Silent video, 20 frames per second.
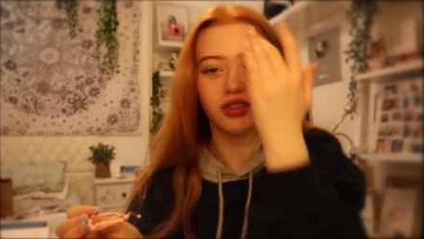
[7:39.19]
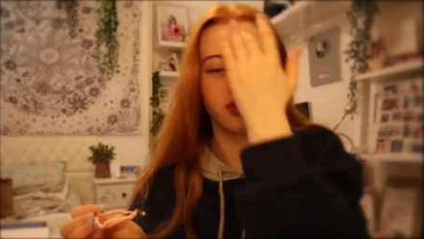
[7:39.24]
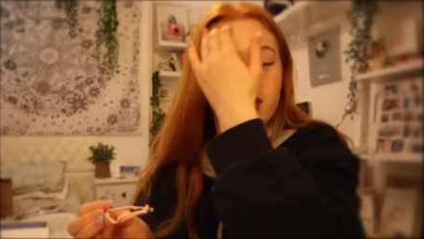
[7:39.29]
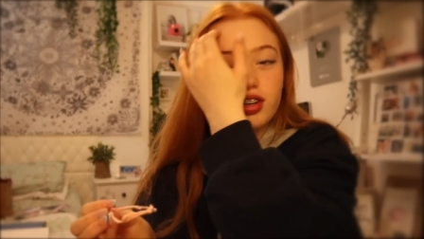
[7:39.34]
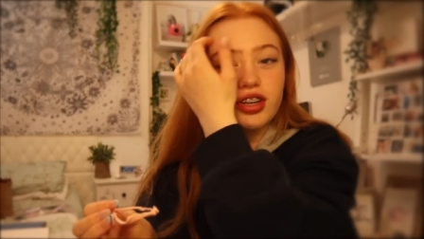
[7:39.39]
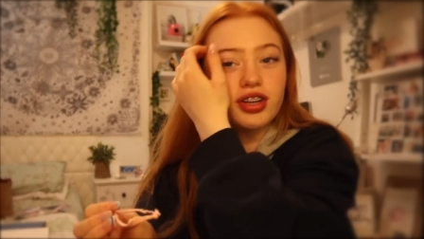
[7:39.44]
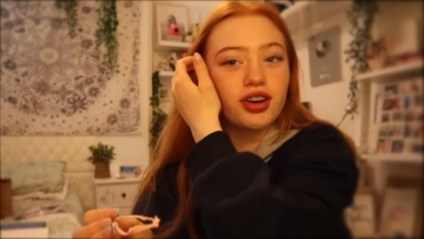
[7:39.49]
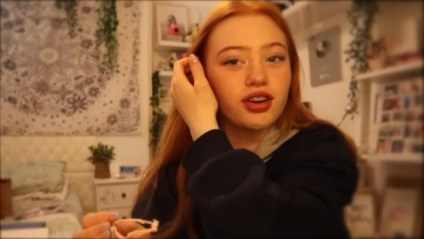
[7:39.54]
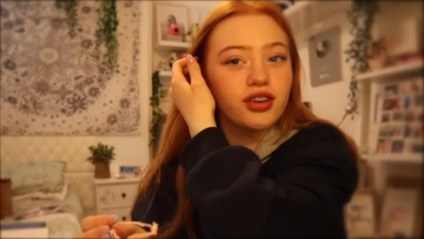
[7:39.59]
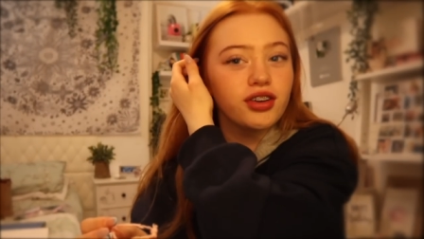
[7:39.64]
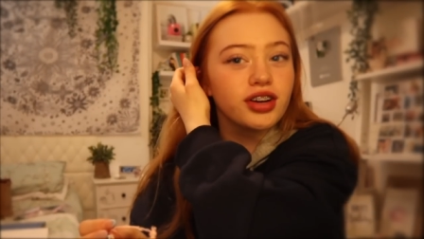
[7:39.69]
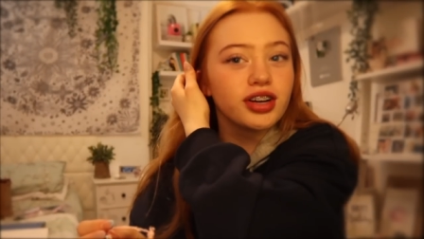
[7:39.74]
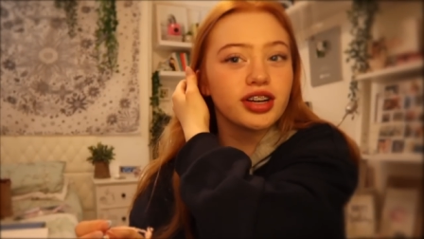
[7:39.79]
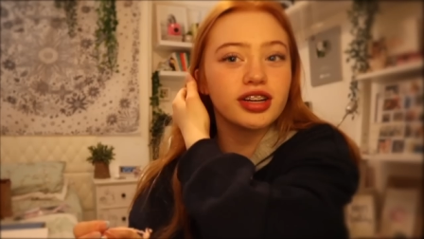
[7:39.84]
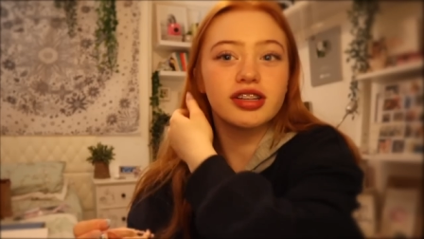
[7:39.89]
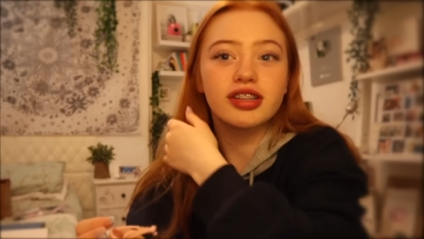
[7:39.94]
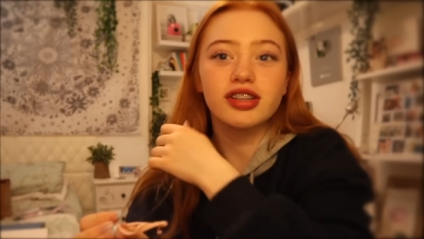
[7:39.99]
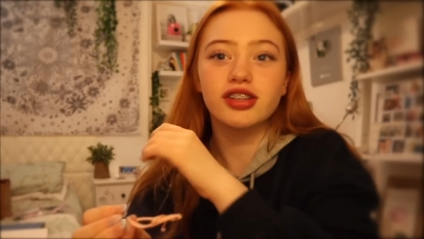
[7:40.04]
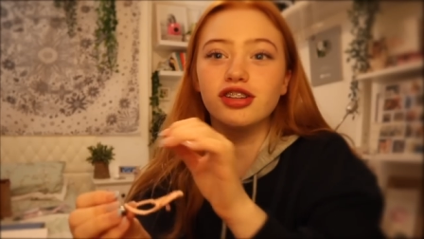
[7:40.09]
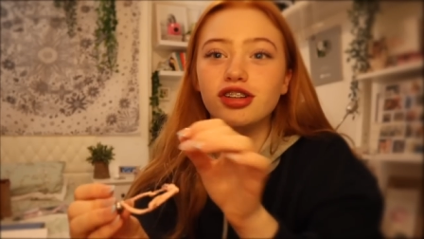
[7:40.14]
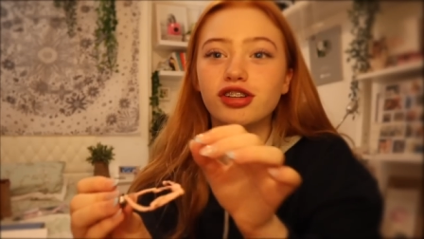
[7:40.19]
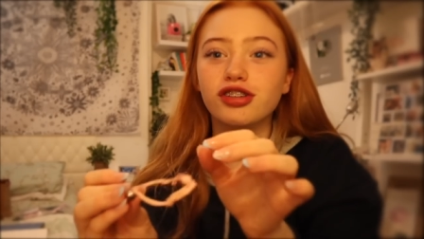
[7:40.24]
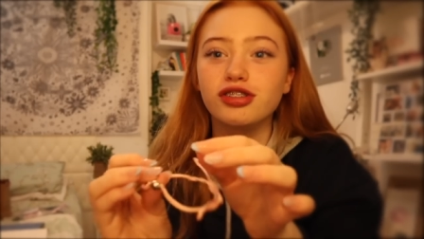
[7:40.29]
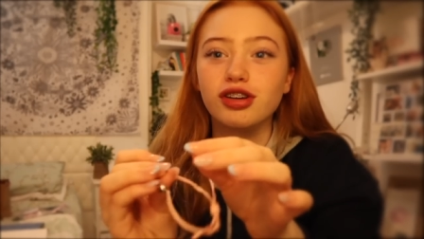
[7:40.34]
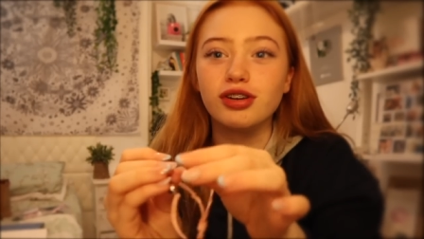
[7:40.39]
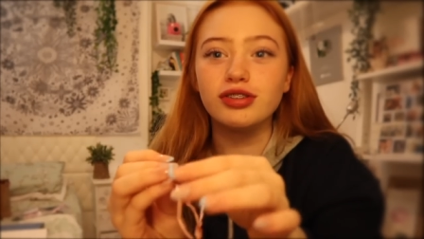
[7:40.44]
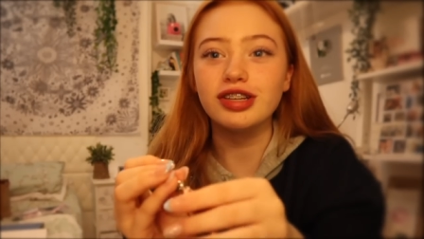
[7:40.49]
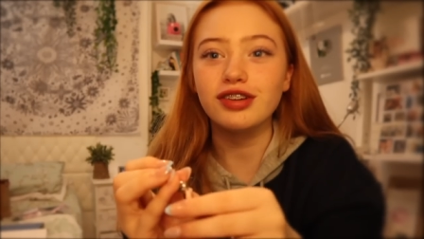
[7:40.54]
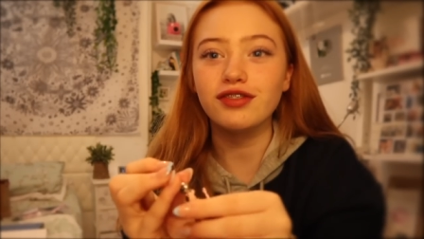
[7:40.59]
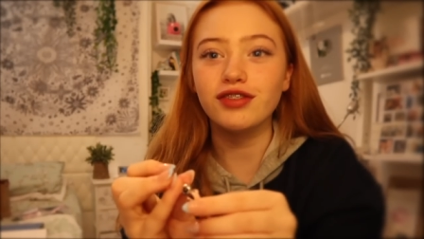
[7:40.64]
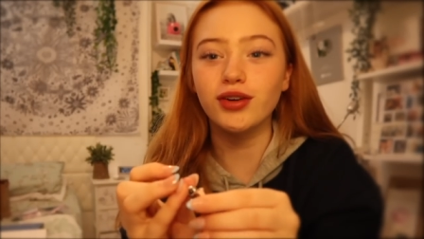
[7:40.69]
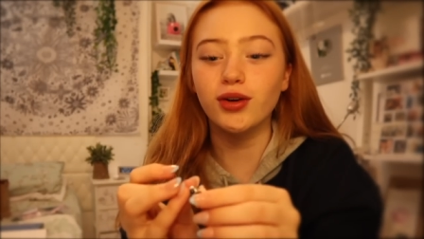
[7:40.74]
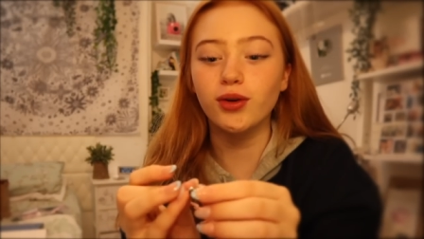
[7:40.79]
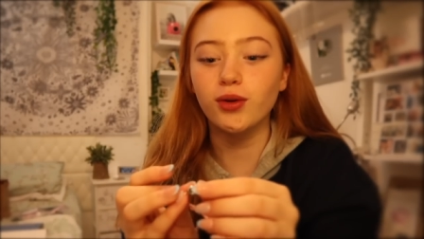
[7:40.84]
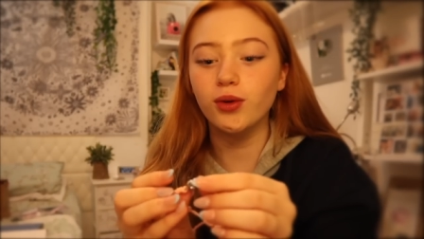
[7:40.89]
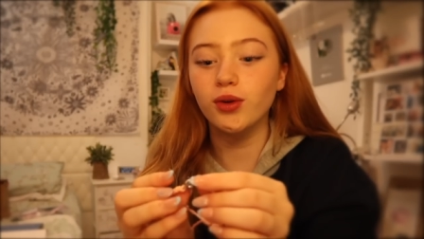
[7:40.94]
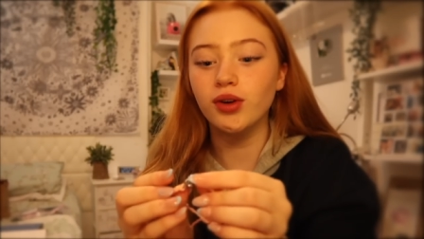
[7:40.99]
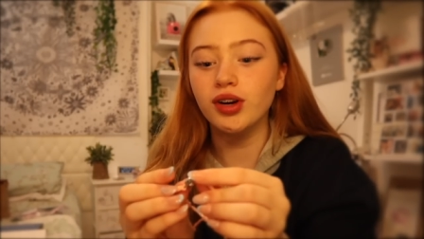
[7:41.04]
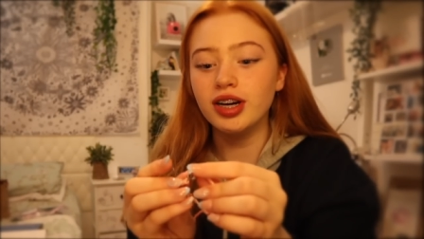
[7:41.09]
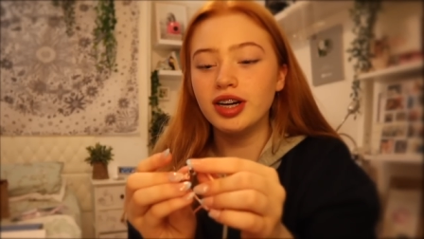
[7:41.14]
the video because it's just so
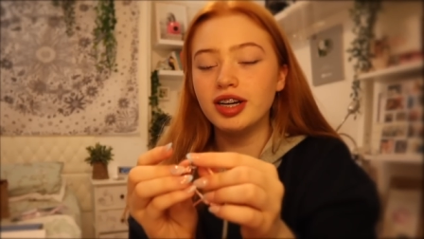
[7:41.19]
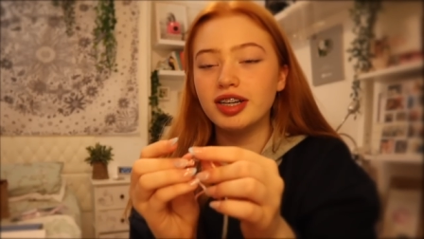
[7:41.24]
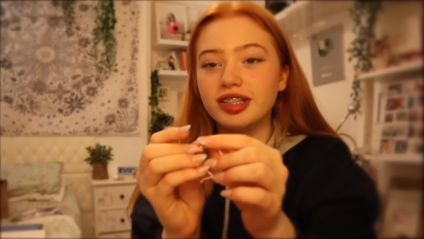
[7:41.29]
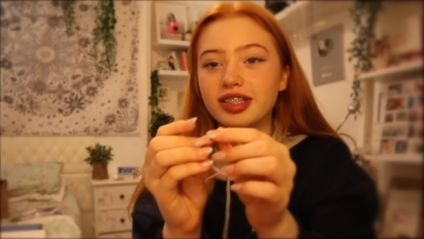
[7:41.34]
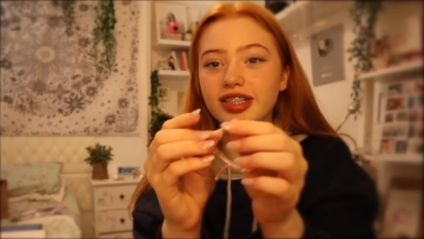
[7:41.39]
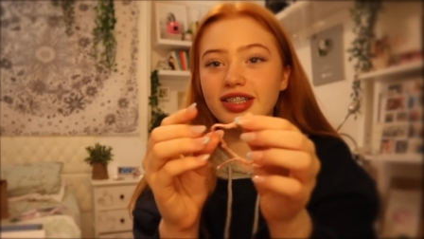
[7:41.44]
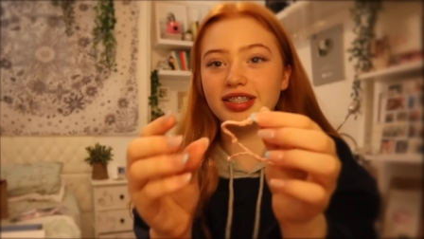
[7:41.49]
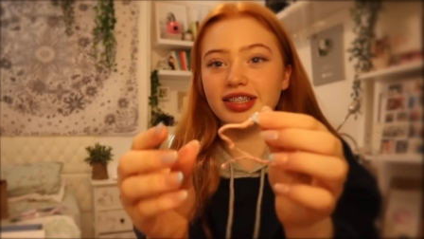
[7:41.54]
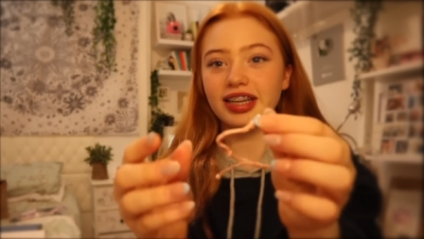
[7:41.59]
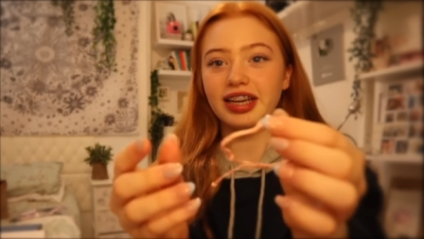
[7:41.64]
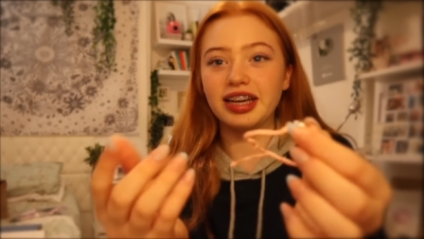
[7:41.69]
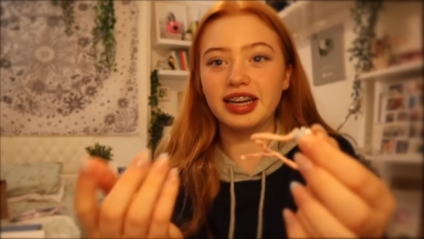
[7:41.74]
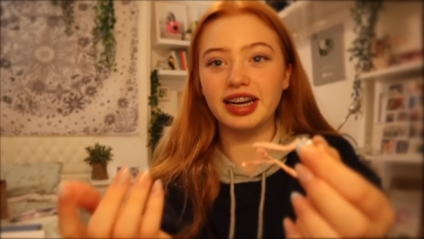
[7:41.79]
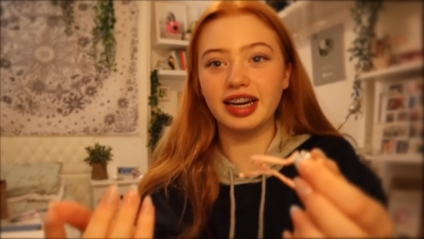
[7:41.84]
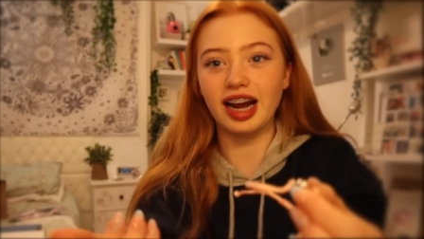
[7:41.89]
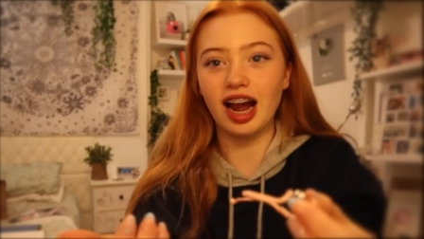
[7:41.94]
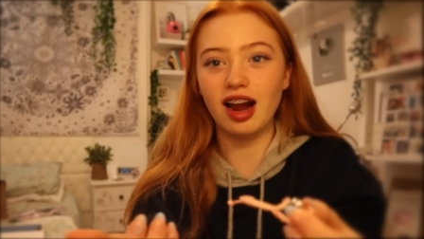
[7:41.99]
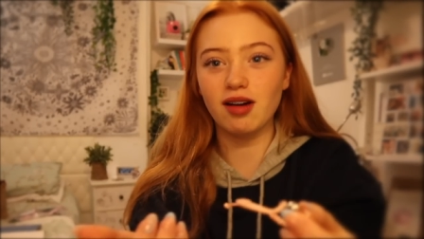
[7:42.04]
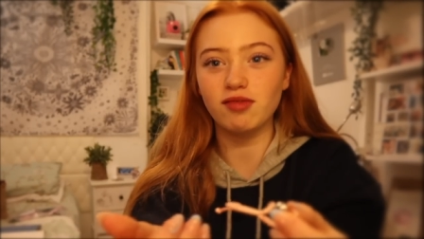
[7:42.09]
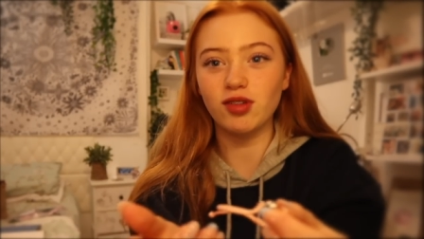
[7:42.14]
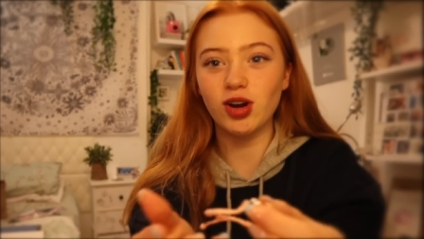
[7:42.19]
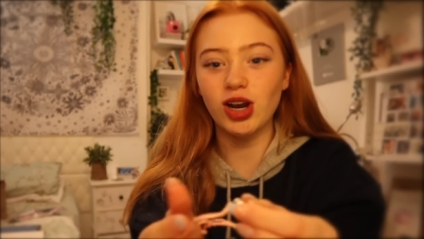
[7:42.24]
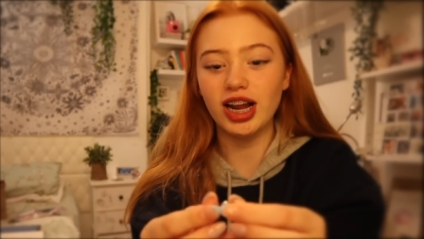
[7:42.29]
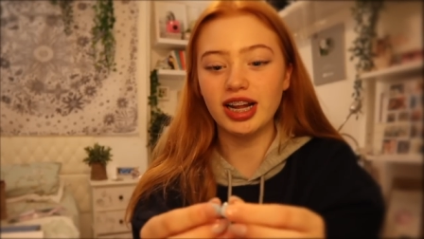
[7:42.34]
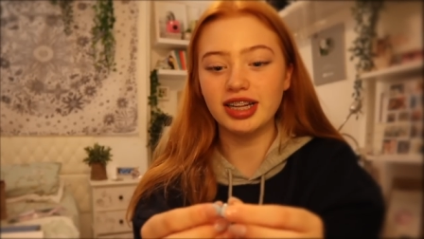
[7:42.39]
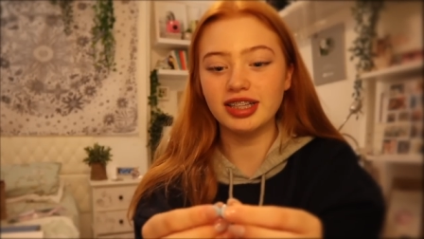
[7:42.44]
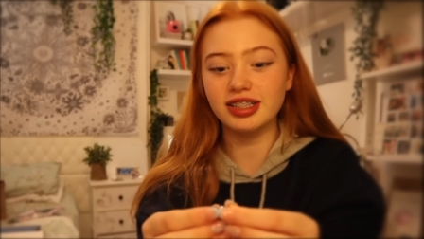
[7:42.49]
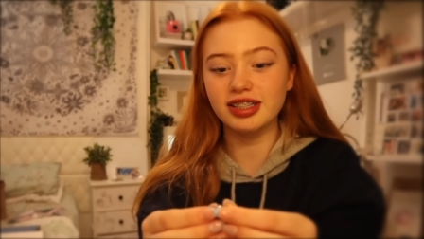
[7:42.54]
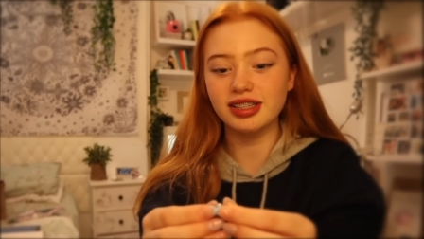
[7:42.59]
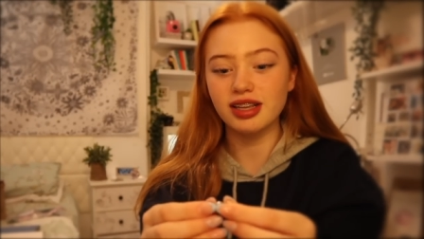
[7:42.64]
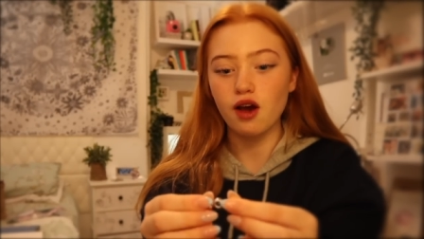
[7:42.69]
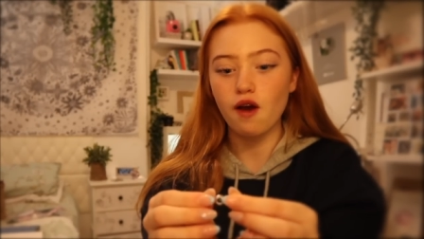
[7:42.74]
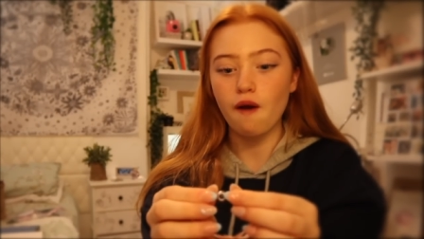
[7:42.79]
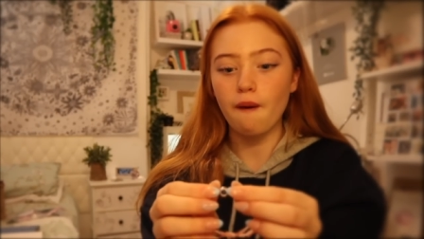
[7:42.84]
difficult to see in a camera lens.